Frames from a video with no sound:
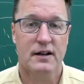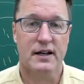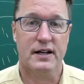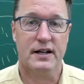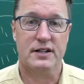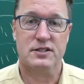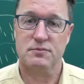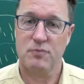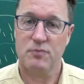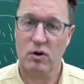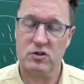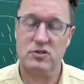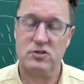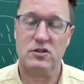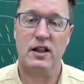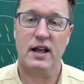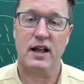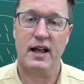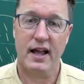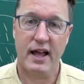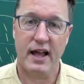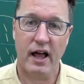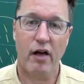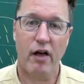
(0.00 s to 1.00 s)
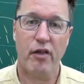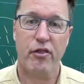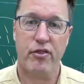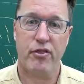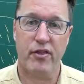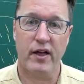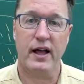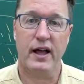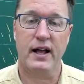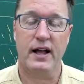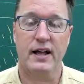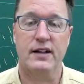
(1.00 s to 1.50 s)
It's mostly a health
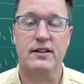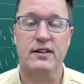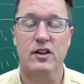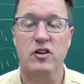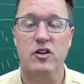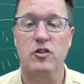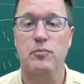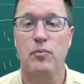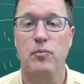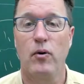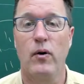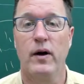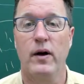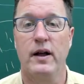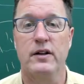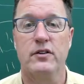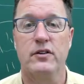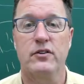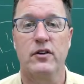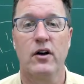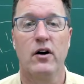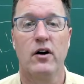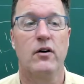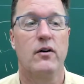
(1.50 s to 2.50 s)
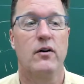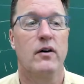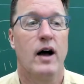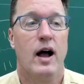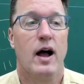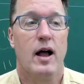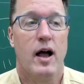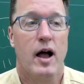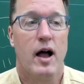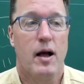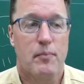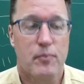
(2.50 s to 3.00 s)
thing at this point. So
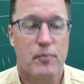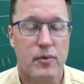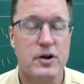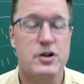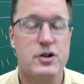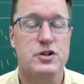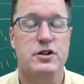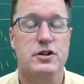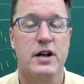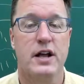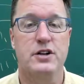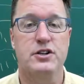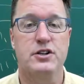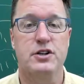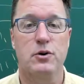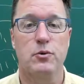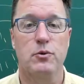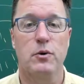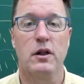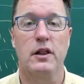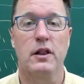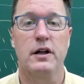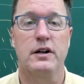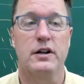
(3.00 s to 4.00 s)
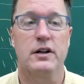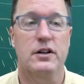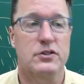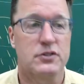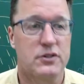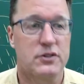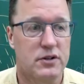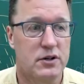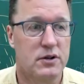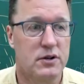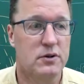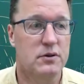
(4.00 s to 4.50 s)
I appreciate your willingness
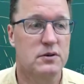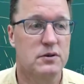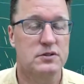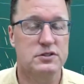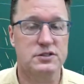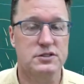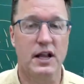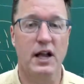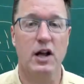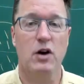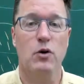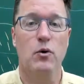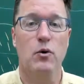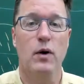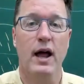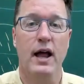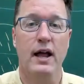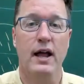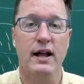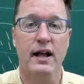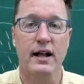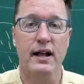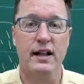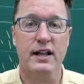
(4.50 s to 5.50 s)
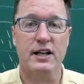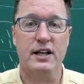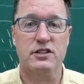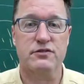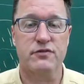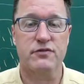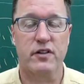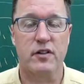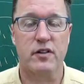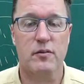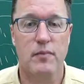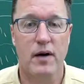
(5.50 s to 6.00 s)
to stay away, at least
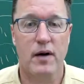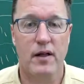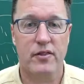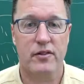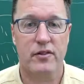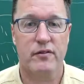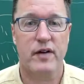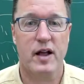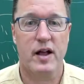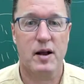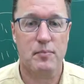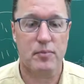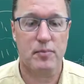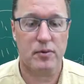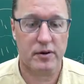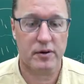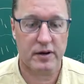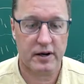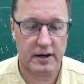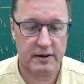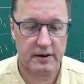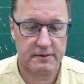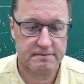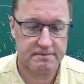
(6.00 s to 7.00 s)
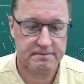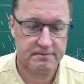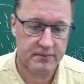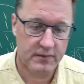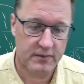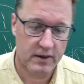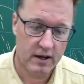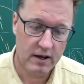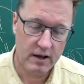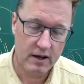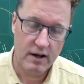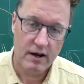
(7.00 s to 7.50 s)
for the month of April here.
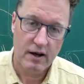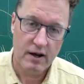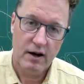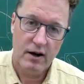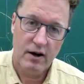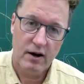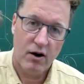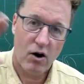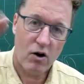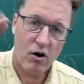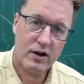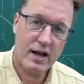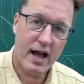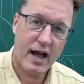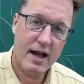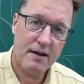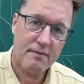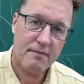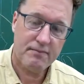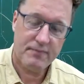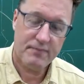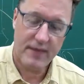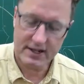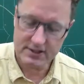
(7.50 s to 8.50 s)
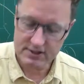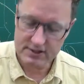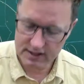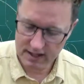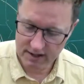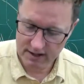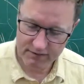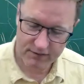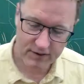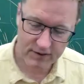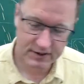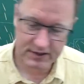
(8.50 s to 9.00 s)
Okay, that's
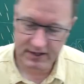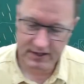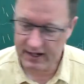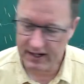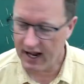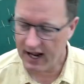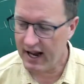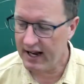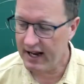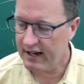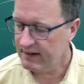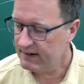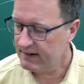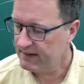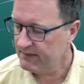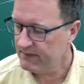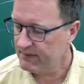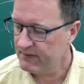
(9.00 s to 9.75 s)
enough for today.